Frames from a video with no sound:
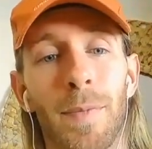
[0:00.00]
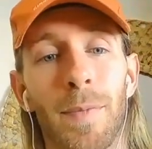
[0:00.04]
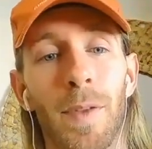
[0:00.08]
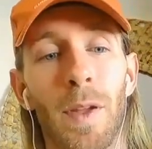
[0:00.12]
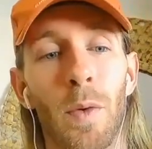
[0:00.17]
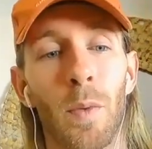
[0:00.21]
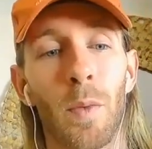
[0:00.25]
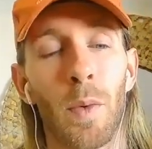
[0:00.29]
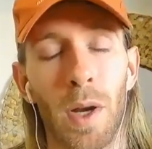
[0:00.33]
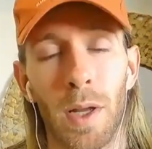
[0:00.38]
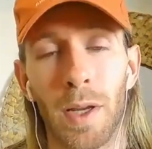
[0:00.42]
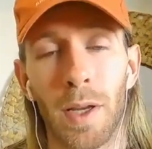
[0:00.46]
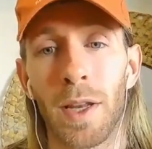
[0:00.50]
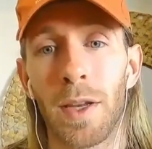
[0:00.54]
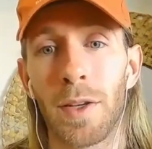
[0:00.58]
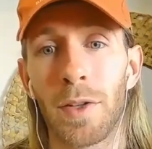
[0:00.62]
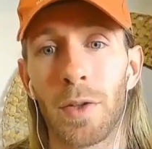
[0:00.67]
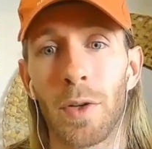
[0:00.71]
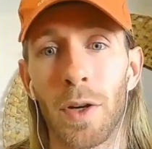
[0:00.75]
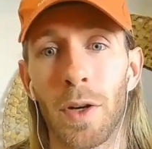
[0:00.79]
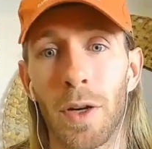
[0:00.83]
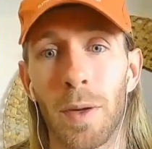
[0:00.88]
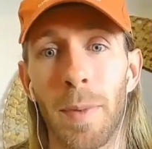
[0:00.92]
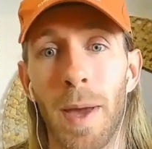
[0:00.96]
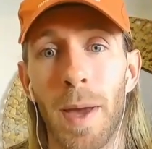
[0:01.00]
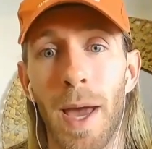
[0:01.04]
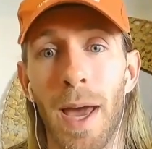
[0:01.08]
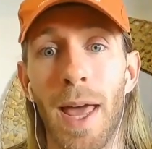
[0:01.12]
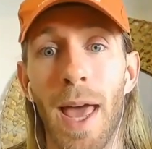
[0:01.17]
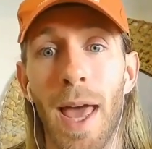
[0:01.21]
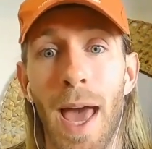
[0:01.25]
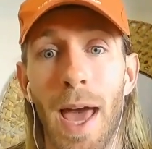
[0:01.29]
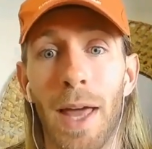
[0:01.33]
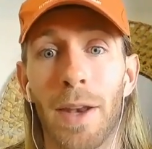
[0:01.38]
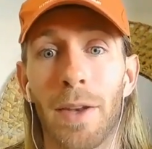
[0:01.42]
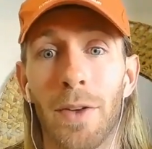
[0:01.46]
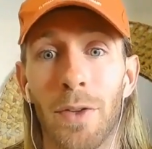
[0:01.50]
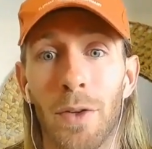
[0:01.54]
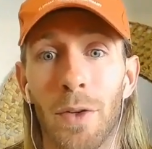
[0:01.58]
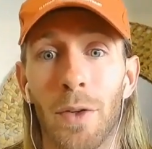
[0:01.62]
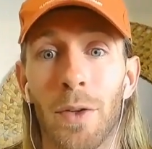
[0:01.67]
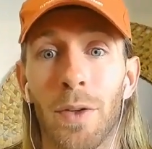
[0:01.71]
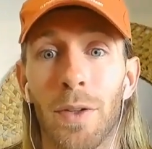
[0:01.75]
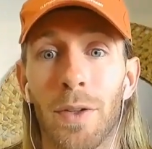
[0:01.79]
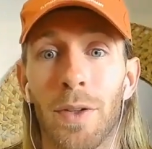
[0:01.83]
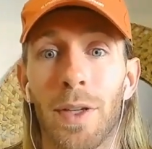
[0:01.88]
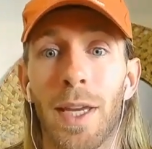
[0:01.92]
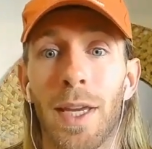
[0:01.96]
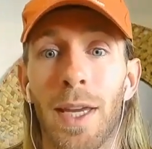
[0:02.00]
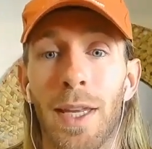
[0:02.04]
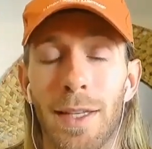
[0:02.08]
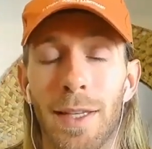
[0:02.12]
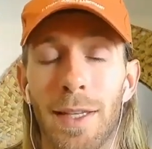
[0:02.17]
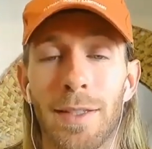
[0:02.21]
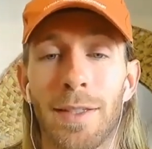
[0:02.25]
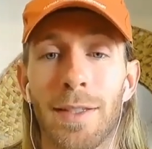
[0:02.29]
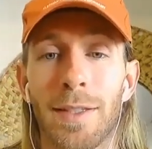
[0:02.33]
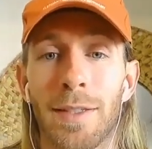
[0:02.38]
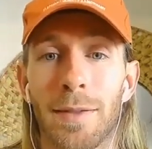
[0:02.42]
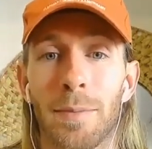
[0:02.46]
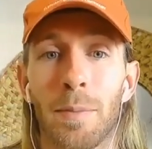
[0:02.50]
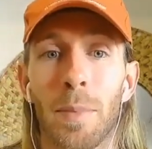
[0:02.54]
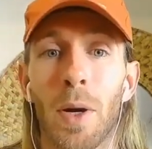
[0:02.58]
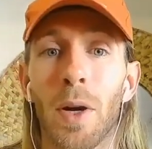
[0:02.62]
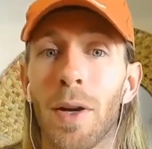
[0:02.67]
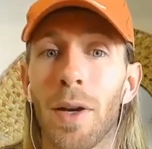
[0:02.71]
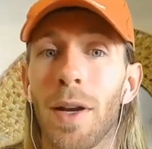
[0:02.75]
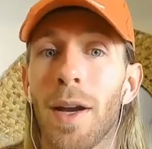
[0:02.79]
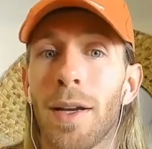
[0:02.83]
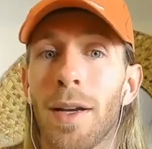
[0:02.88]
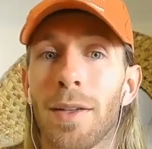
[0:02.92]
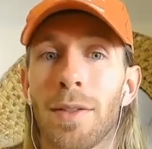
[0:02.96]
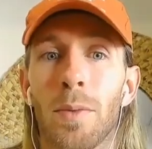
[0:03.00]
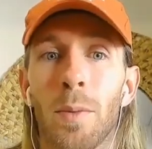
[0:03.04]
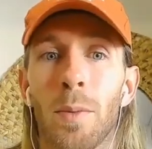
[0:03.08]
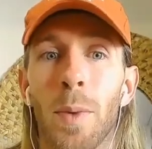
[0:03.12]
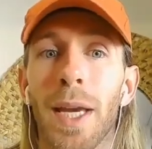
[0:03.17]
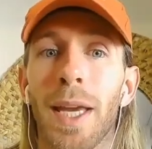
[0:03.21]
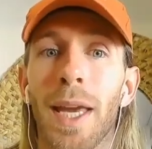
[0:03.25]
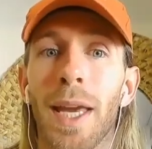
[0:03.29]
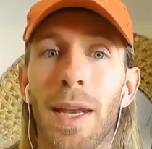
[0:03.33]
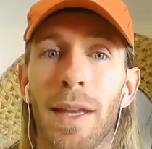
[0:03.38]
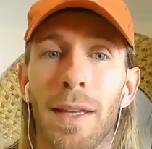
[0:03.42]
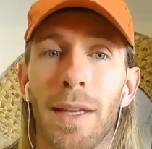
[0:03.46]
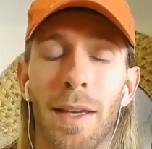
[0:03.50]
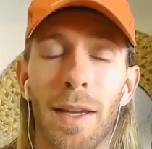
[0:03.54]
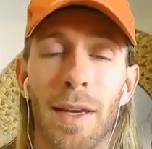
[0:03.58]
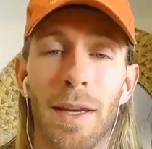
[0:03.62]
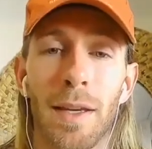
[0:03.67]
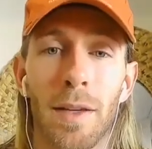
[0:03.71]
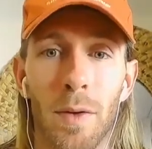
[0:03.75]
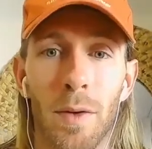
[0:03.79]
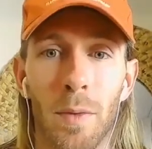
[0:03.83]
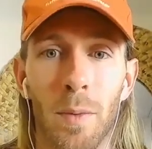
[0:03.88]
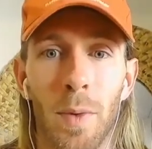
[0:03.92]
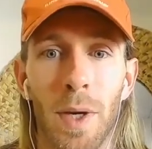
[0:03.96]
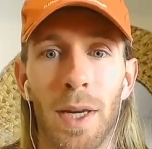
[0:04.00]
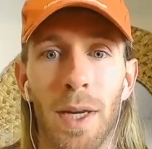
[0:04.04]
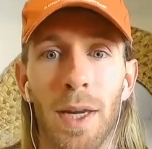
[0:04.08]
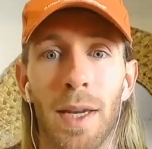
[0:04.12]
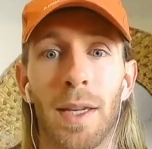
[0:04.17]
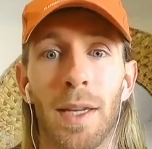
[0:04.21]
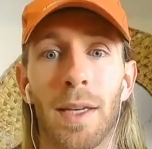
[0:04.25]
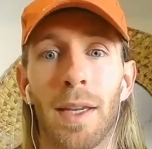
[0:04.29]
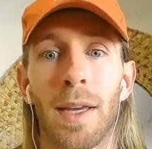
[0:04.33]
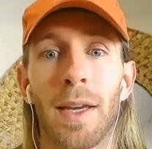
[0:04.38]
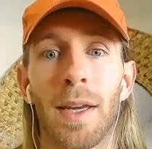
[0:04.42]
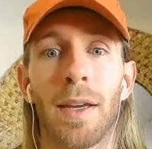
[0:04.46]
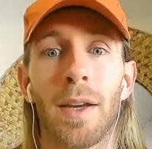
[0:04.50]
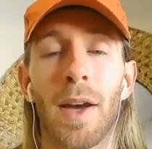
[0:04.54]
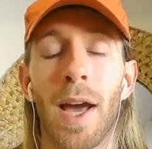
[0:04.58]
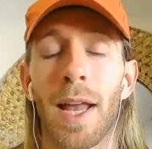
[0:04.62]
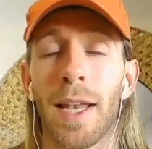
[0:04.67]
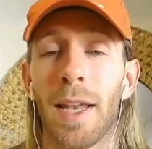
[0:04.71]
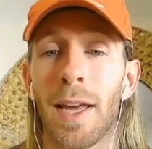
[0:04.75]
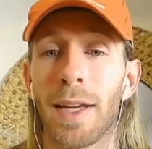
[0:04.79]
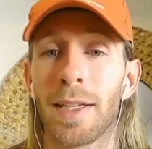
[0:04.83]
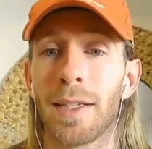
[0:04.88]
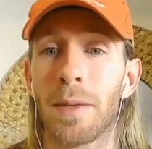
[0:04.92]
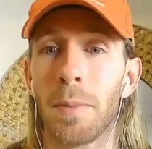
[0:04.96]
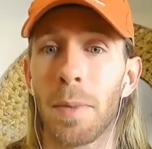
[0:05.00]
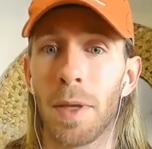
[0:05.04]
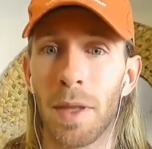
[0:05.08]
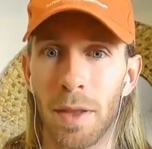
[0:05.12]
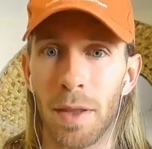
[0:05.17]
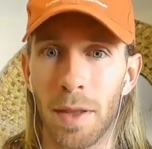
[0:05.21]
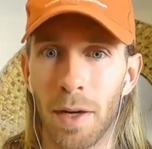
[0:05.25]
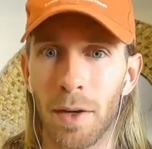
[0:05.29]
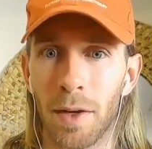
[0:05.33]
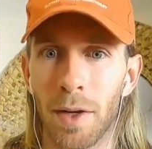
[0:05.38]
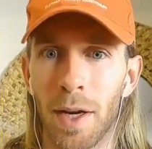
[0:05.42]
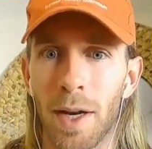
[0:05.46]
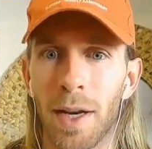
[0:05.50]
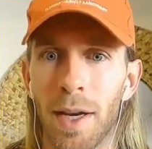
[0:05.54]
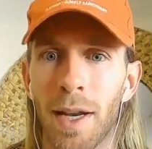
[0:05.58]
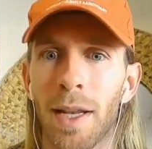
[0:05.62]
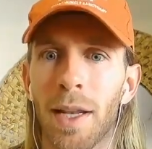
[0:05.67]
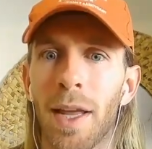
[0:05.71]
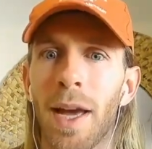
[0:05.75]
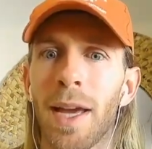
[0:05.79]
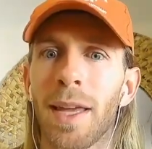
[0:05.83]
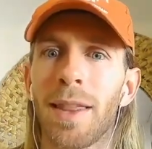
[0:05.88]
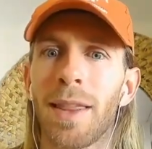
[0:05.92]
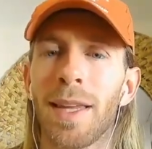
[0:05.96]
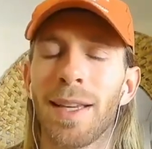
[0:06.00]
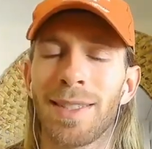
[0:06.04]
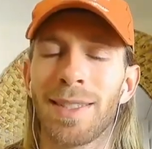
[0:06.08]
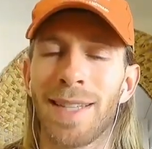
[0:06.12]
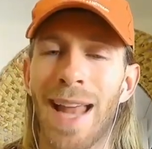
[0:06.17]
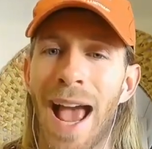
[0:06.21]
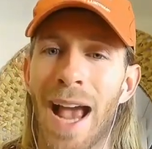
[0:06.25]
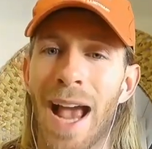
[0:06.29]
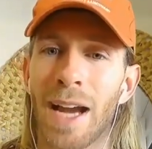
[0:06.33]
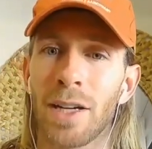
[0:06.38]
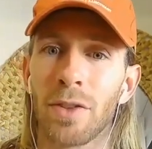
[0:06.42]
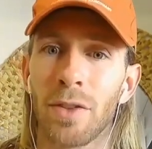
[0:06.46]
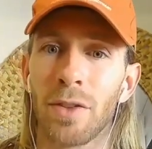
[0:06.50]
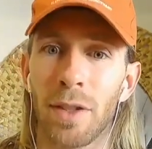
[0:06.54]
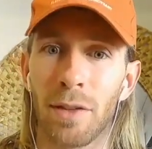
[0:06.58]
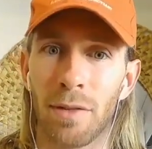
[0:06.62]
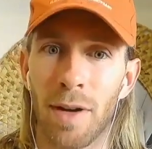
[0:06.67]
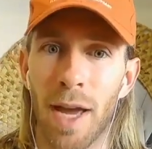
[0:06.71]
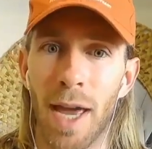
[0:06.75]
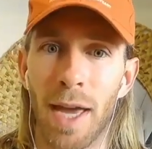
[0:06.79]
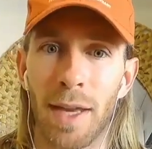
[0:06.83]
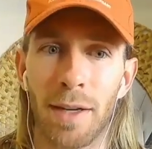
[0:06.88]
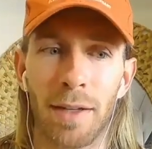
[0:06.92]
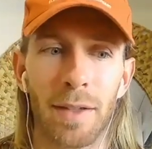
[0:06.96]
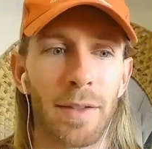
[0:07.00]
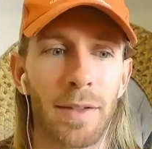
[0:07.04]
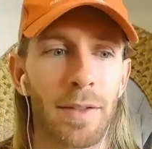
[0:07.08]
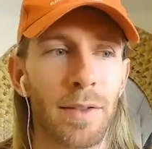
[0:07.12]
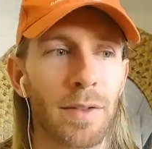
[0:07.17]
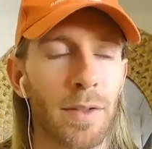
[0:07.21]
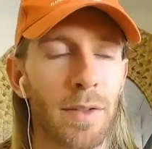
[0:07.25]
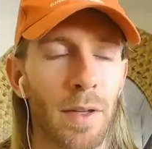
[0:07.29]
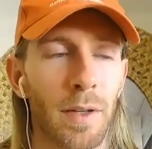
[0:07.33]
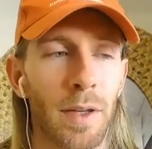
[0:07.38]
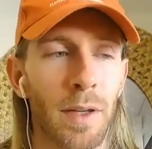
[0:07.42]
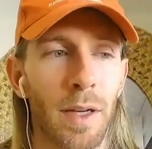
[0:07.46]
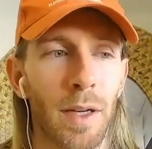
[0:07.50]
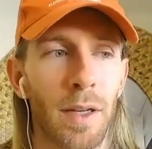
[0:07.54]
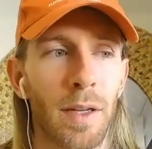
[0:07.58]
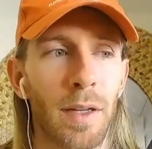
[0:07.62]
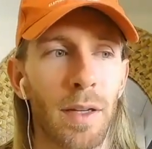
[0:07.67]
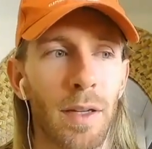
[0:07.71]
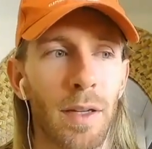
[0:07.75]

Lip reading: what I'm going to talk about how to do in this podcast. We're getting there. We're getting there. I like to be thorough and I like things to actually land. So I'm going to